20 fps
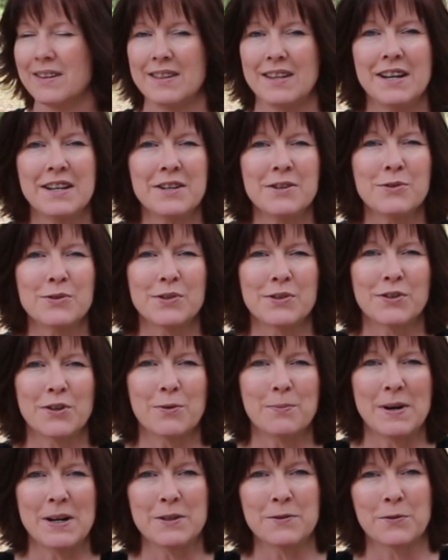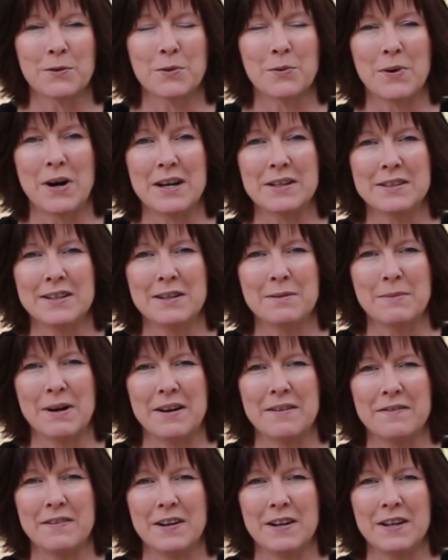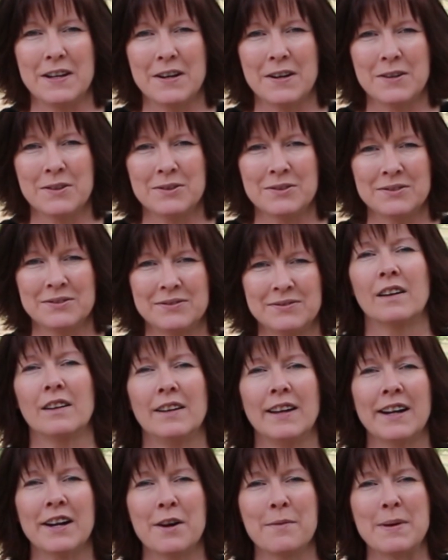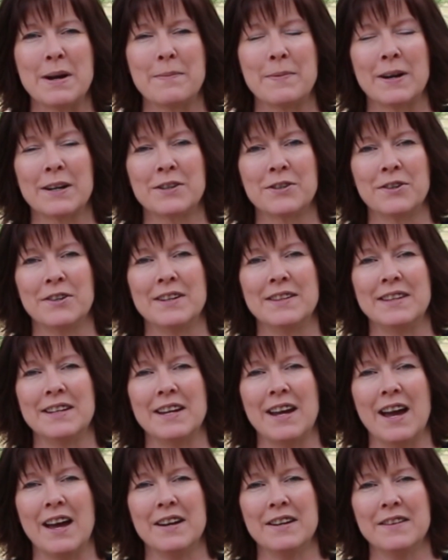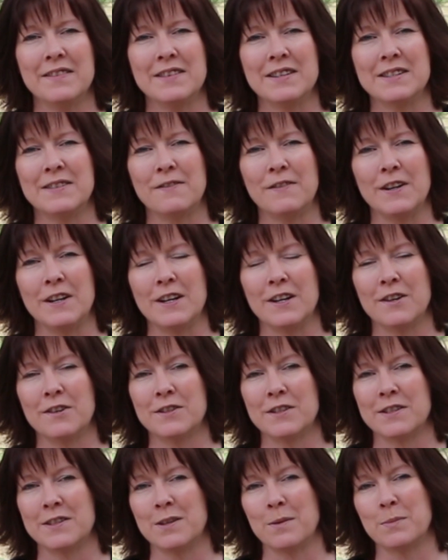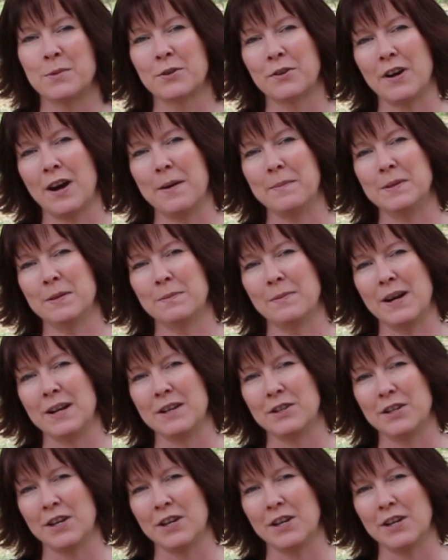Thank you so much for watching my video. Click on my picture at the end of this video to subscribe to my